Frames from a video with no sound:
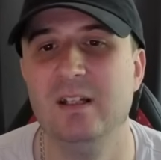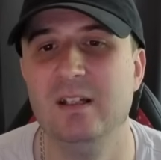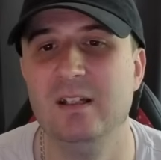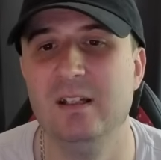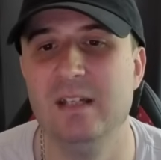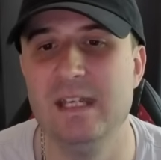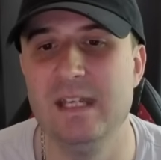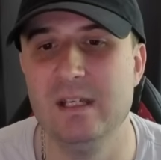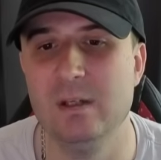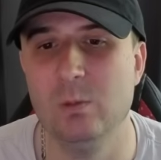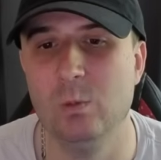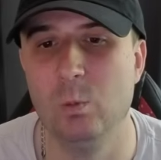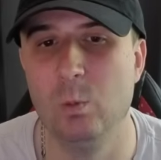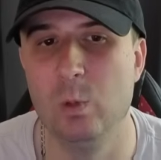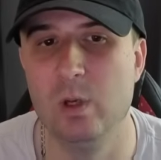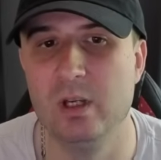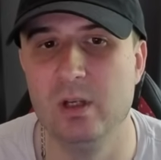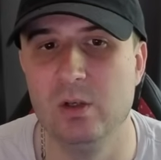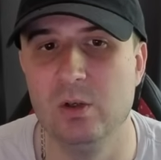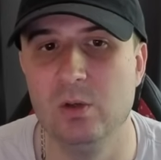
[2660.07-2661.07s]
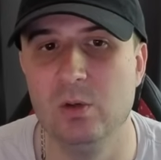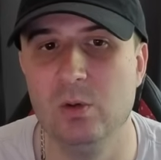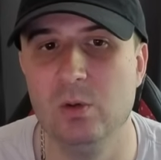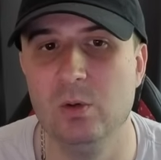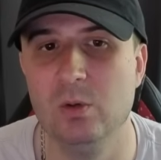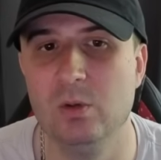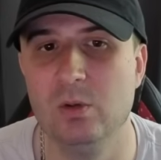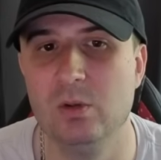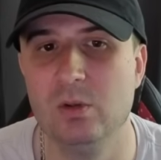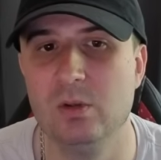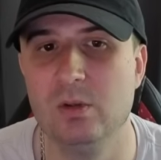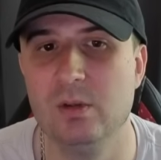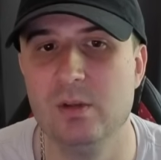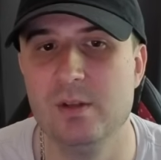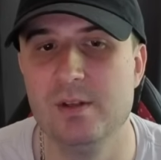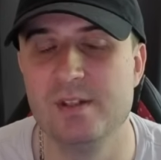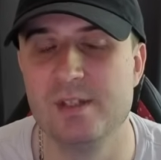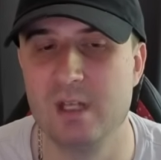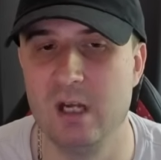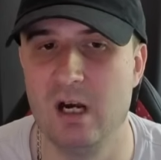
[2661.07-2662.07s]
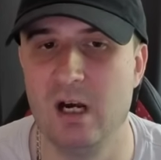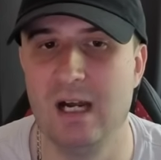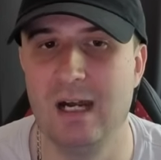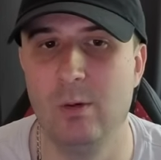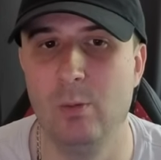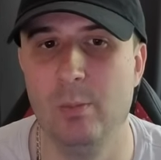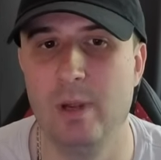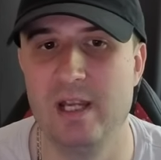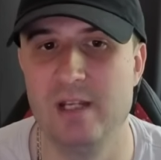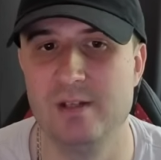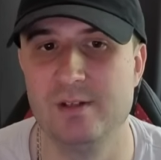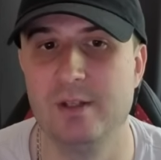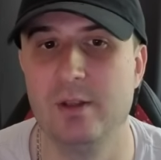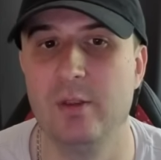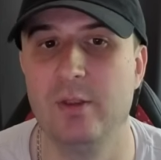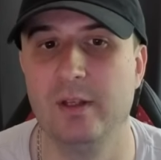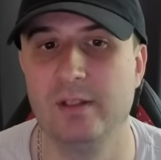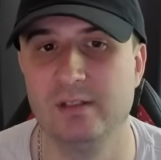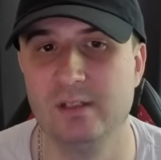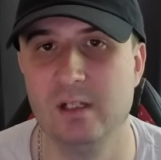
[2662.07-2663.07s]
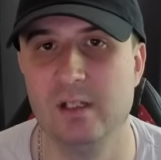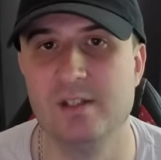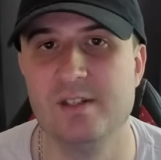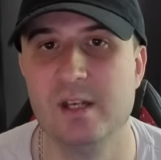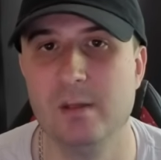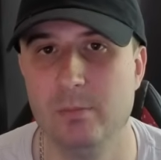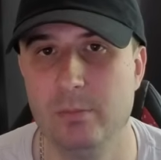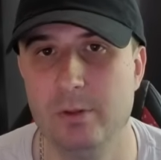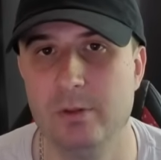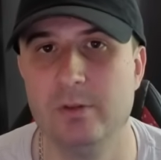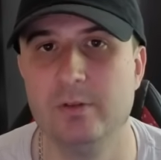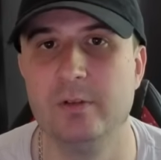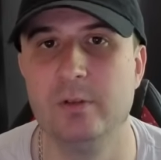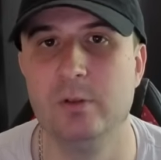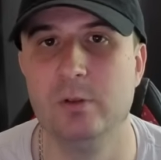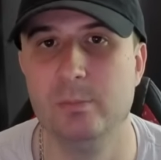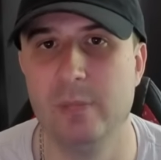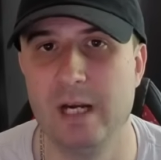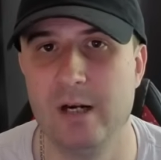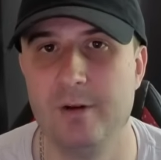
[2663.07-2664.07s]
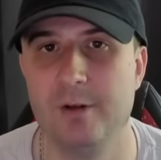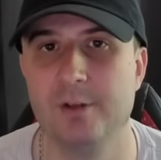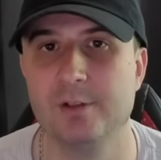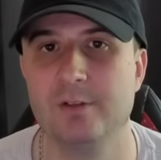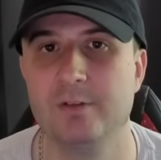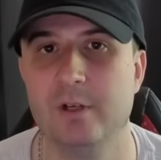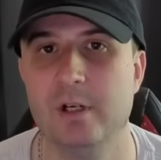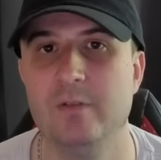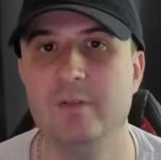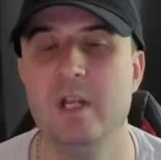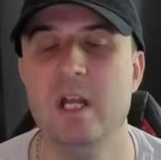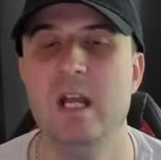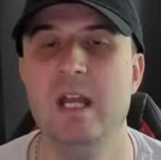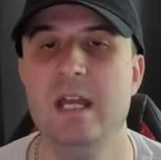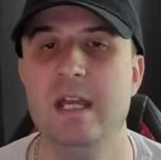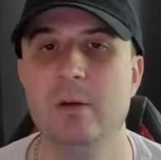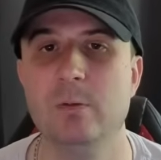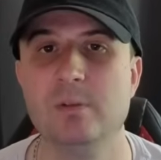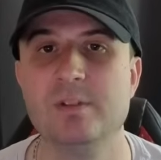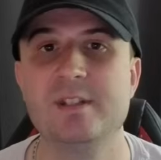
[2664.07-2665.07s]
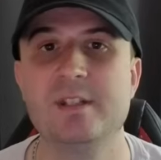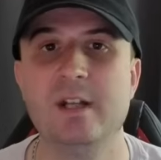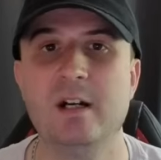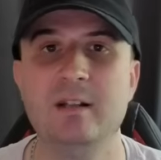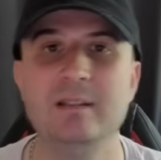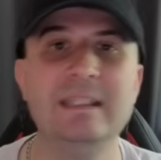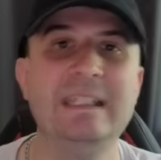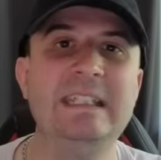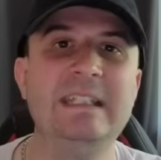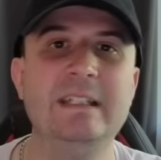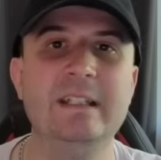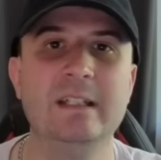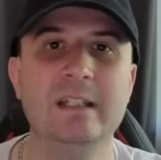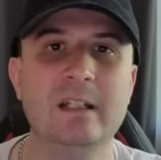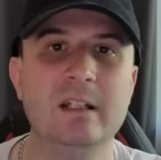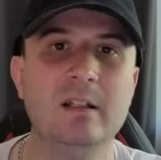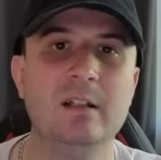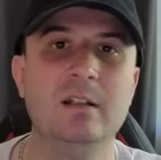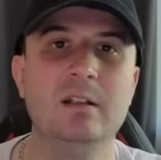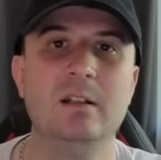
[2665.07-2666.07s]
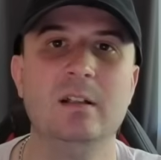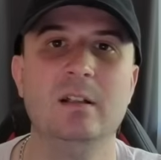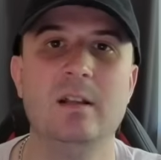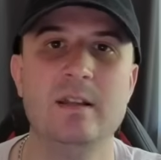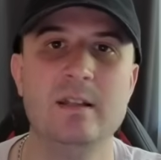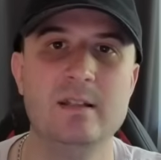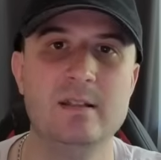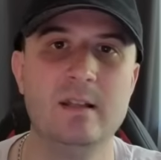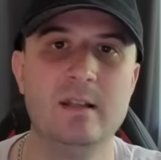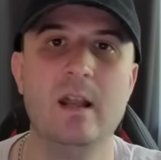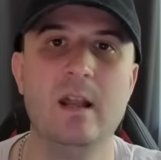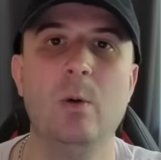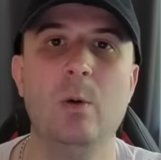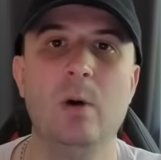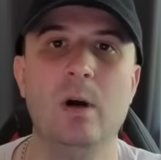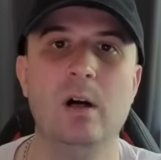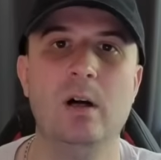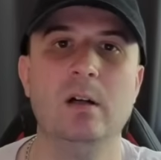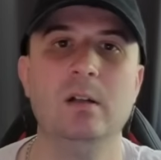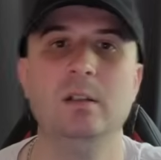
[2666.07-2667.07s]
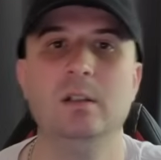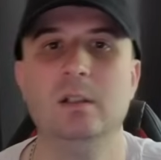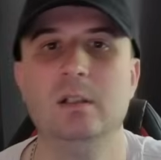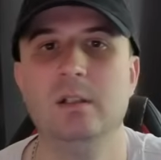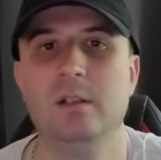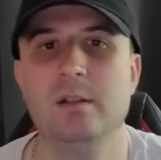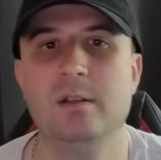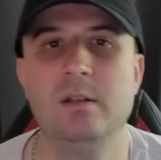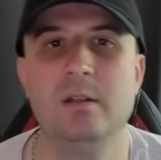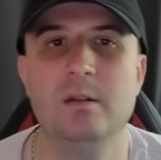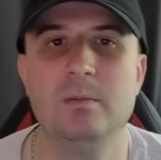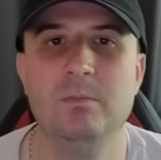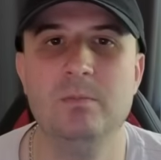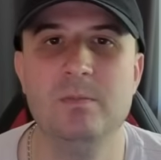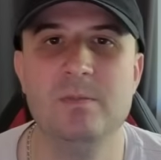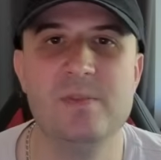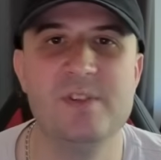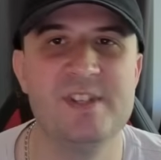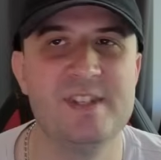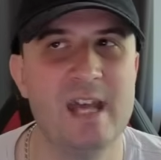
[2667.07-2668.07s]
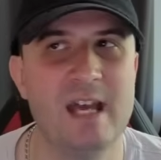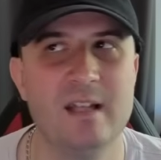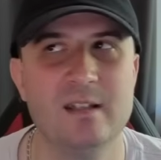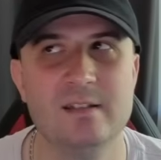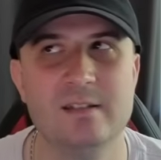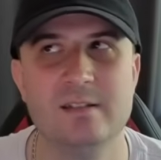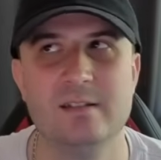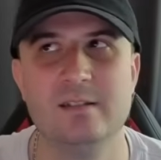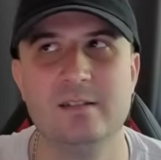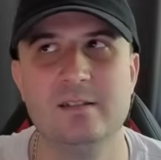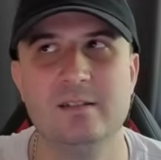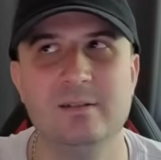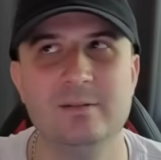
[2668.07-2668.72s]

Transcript: it will start outpacing things like Temporal, Paradox Rift. It will start eating these lower sets.